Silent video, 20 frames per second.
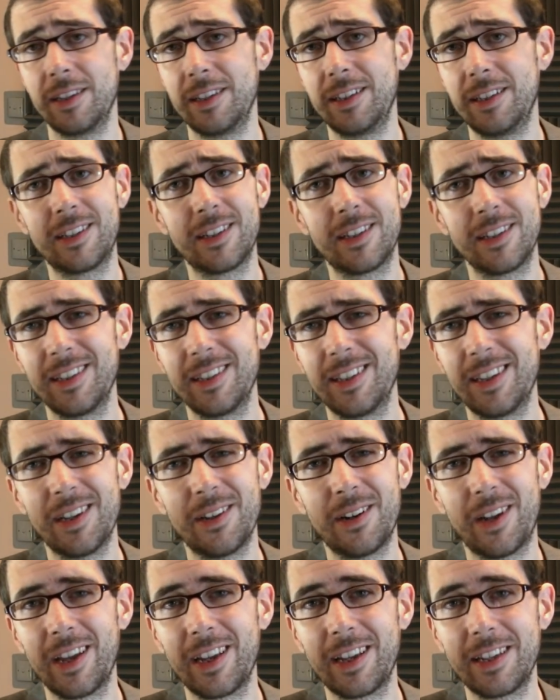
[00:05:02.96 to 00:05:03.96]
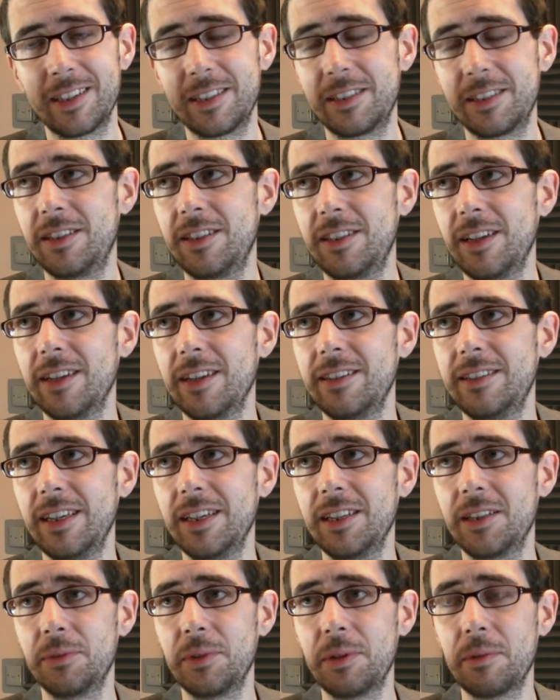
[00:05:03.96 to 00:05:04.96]
You, could, you know, like, the
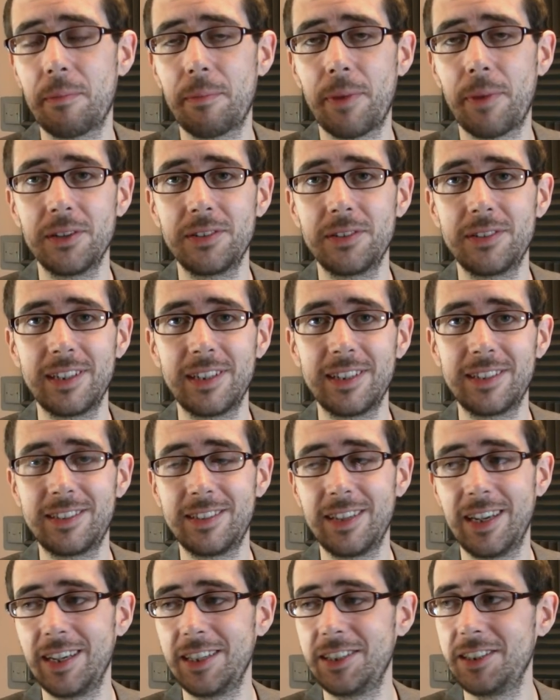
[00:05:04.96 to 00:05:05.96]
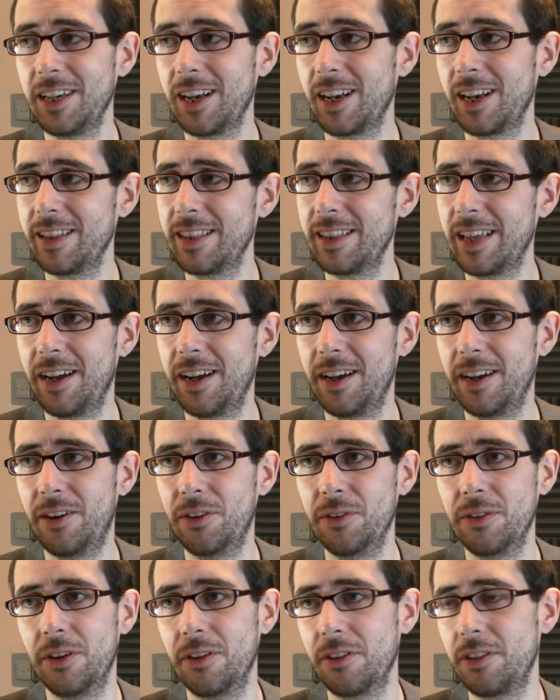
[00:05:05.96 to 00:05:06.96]
idea that we were posting silly shit like that
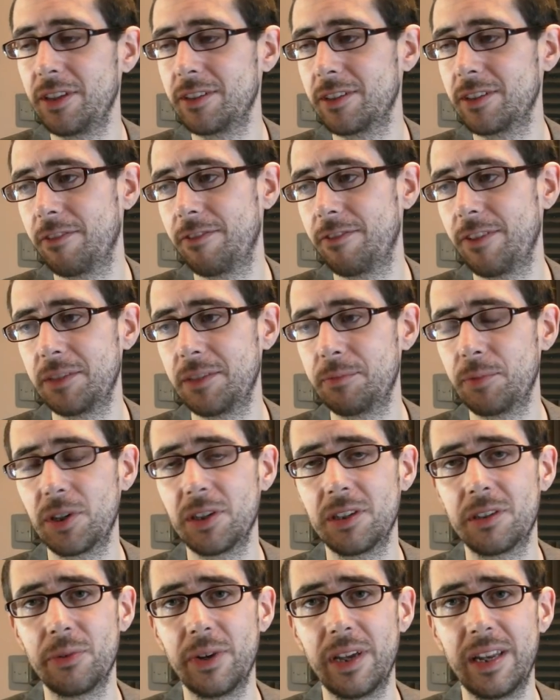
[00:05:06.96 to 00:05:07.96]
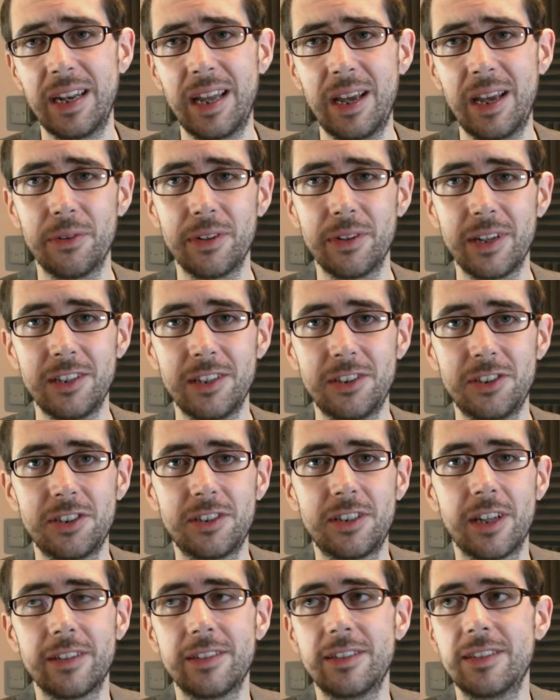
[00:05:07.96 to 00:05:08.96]
on, on things like Facebook and Twitter nowadays just
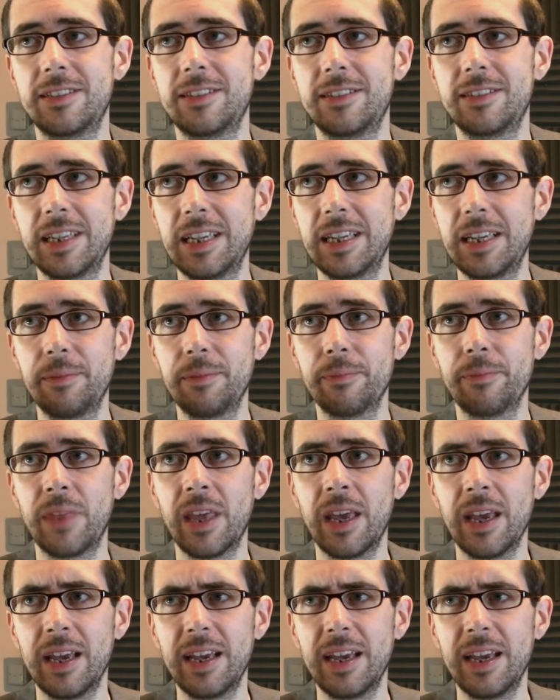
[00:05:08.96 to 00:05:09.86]
doesn't seem...